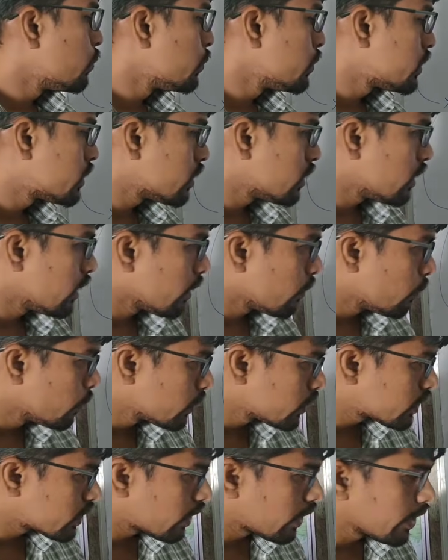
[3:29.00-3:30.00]
who
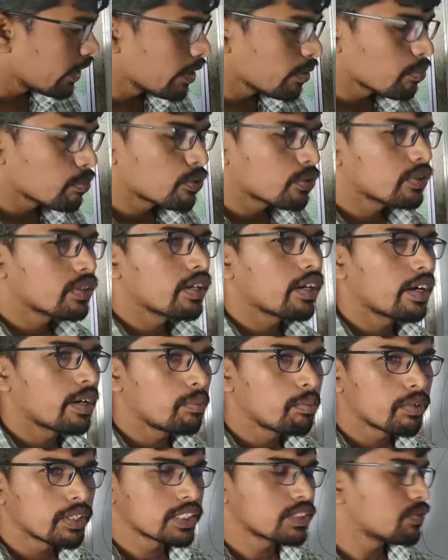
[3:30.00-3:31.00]
is studying about the
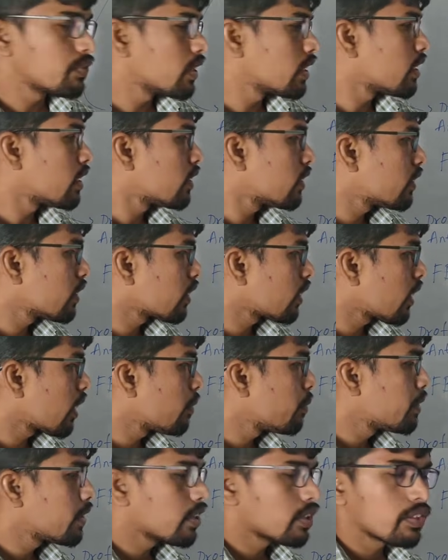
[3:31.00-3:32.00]
atmosphere or the
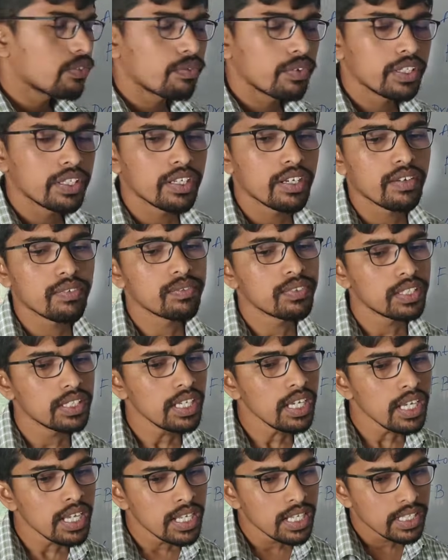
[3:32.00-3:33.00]
climate or the weather of the
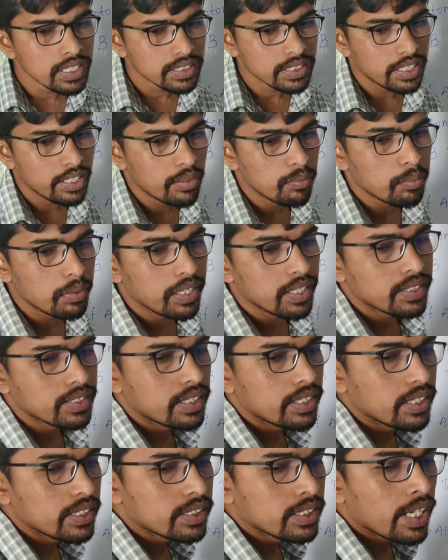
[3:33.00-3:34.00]
certain
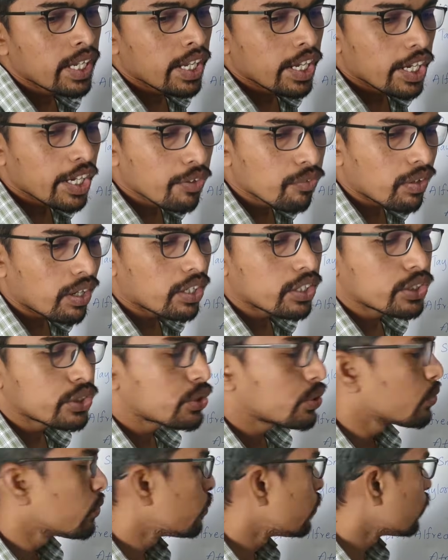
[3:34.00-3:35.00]
places. He wants to